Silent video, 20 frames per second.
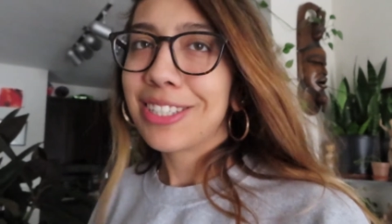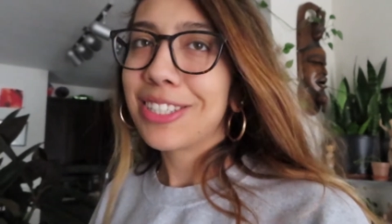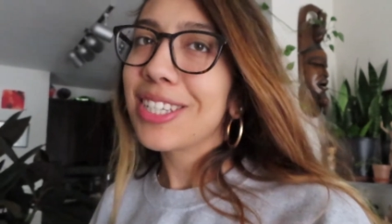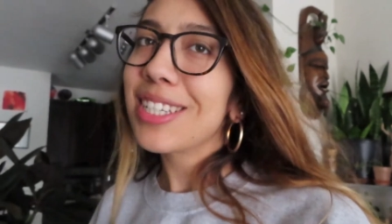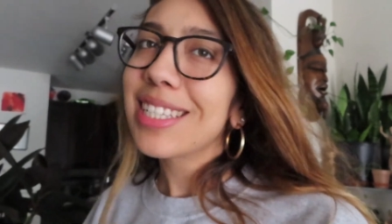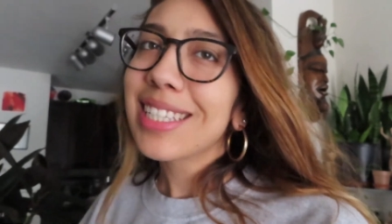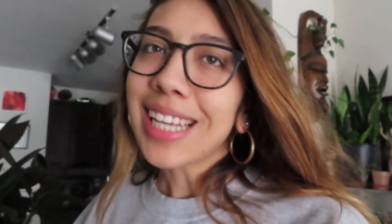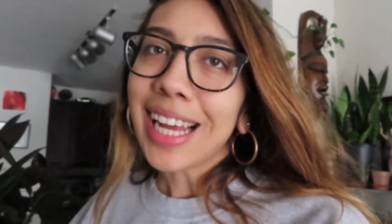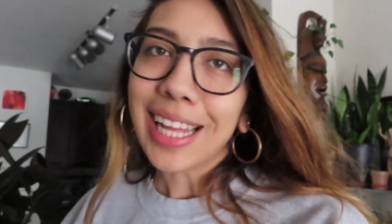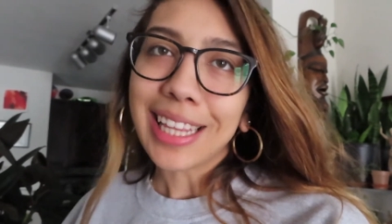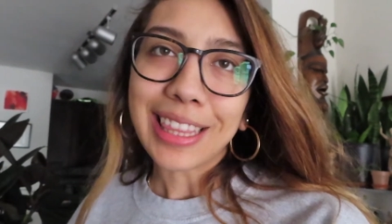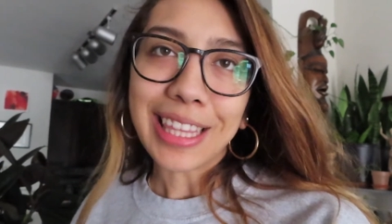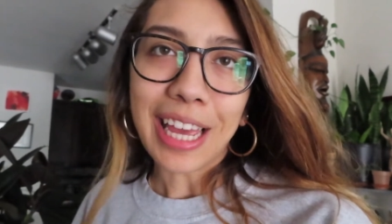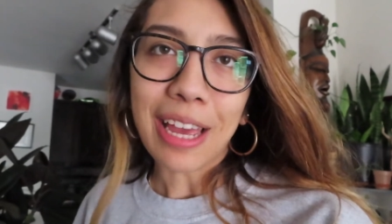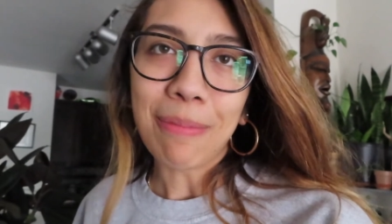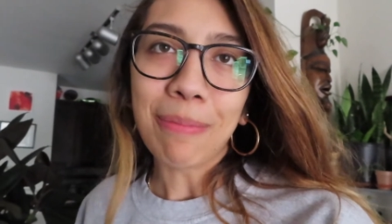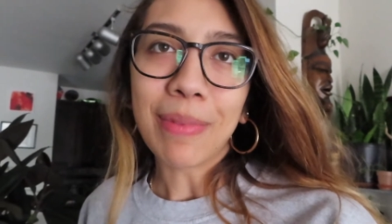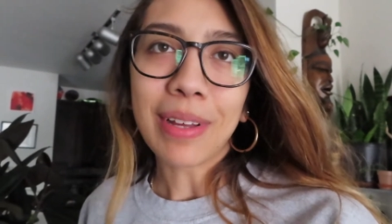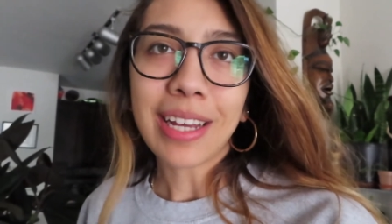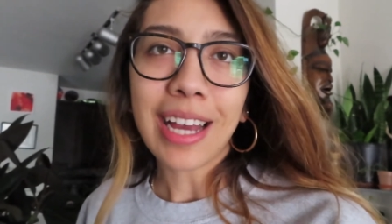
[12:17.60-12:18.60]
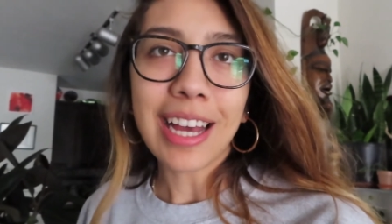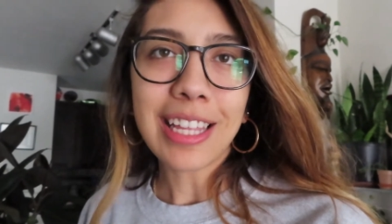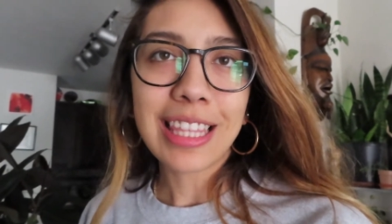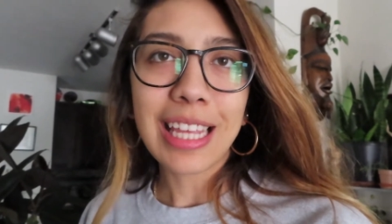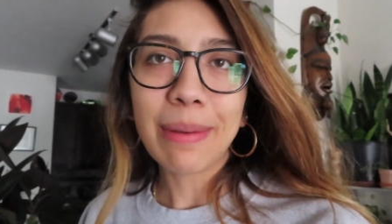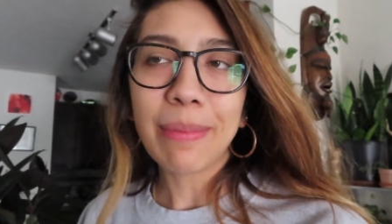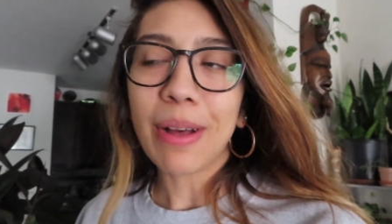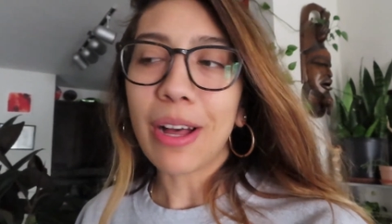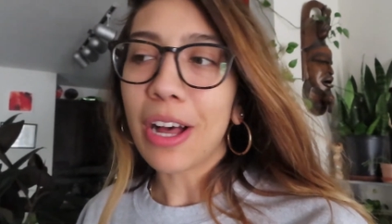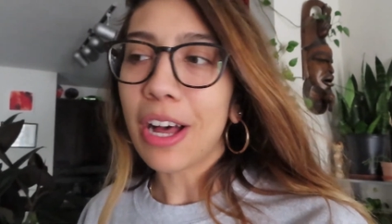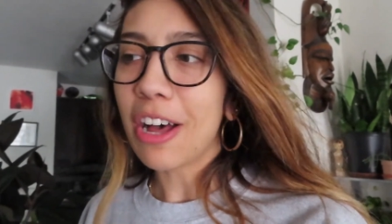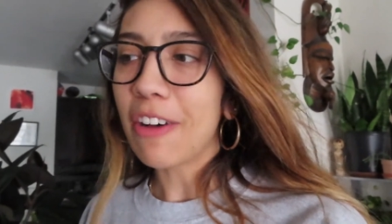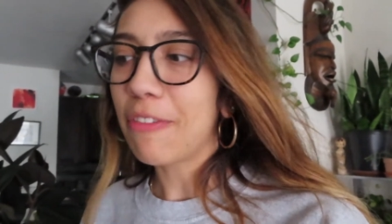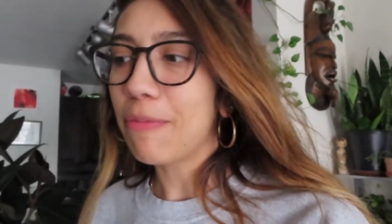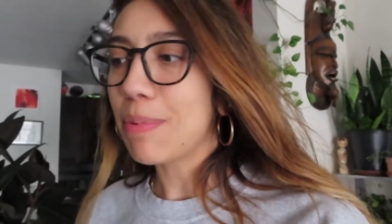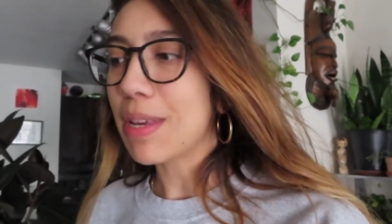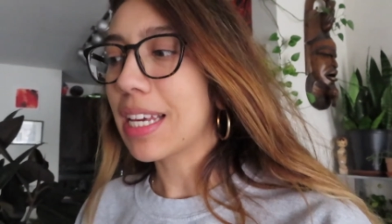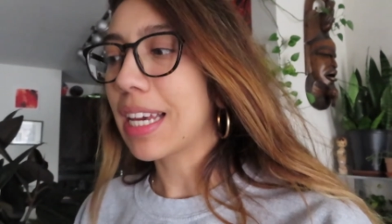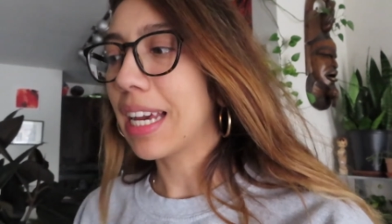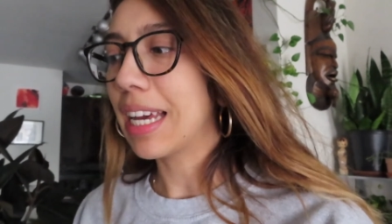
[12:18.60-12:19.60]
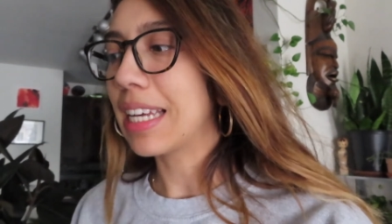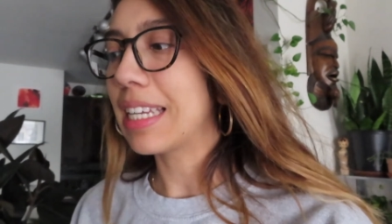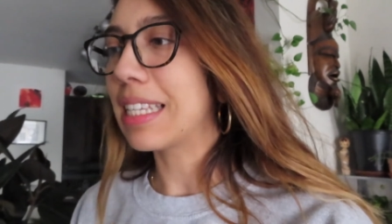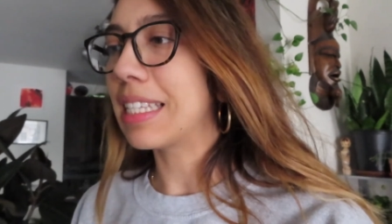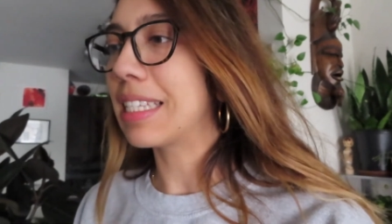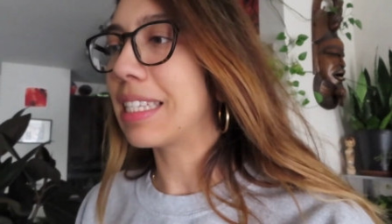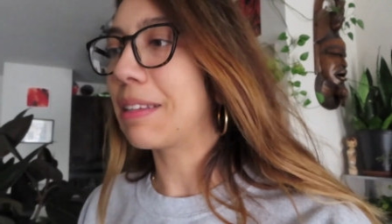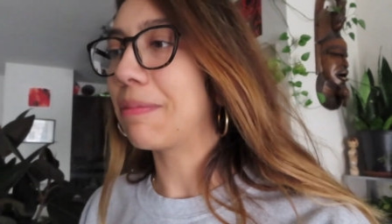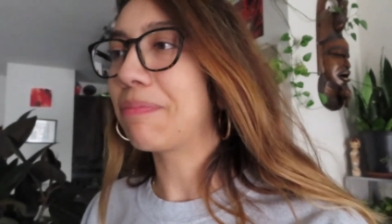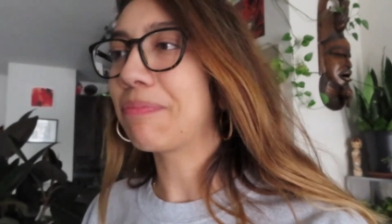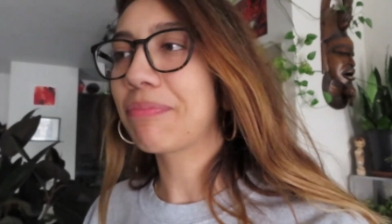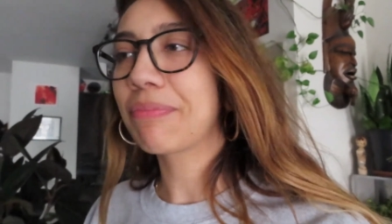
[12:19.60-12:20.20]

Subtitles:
just cut them off, because